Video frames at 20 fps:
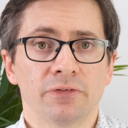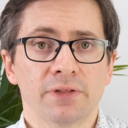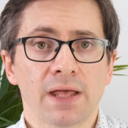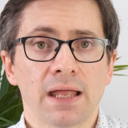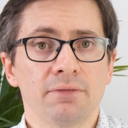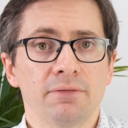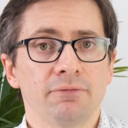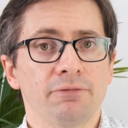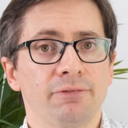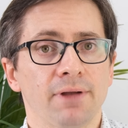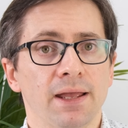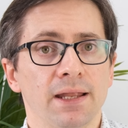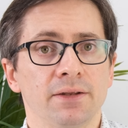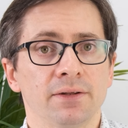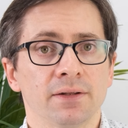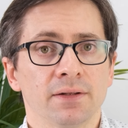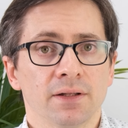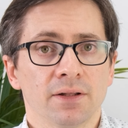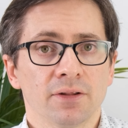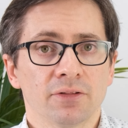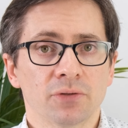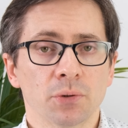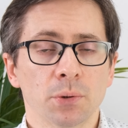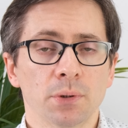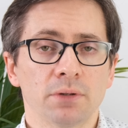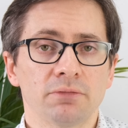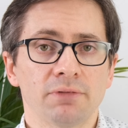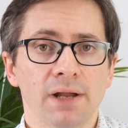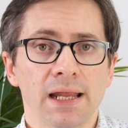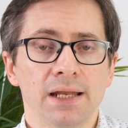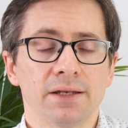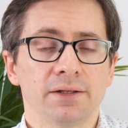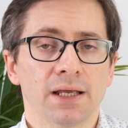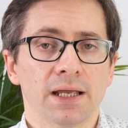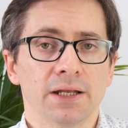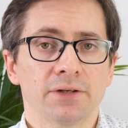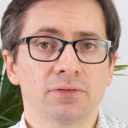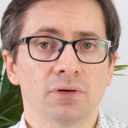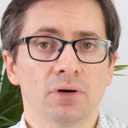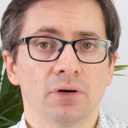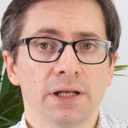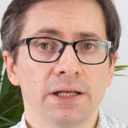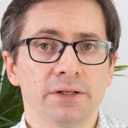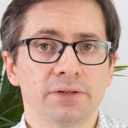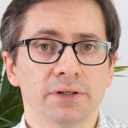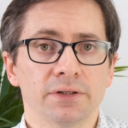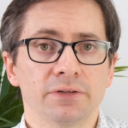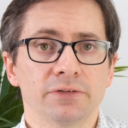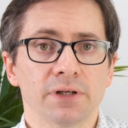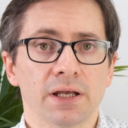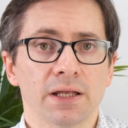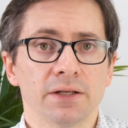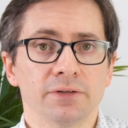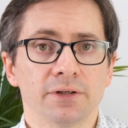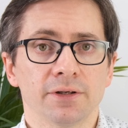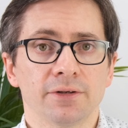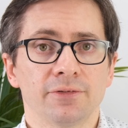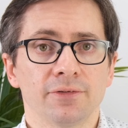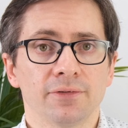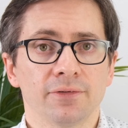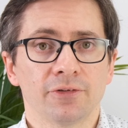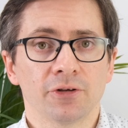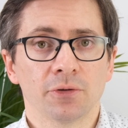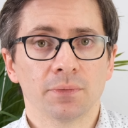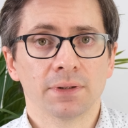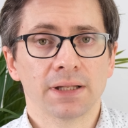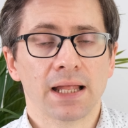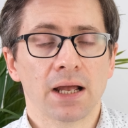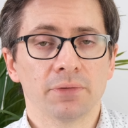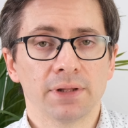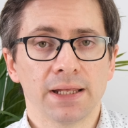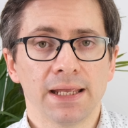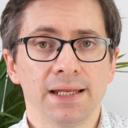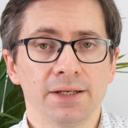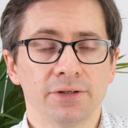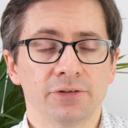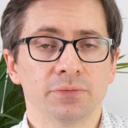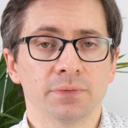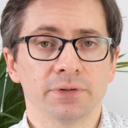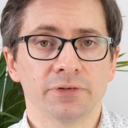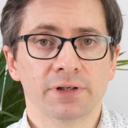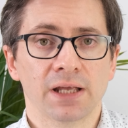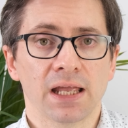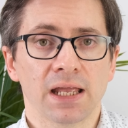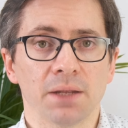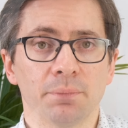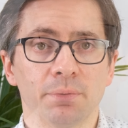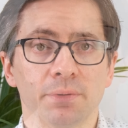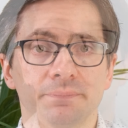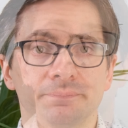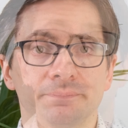then fed through a radiator or heat exchanger to allow the heat to escape.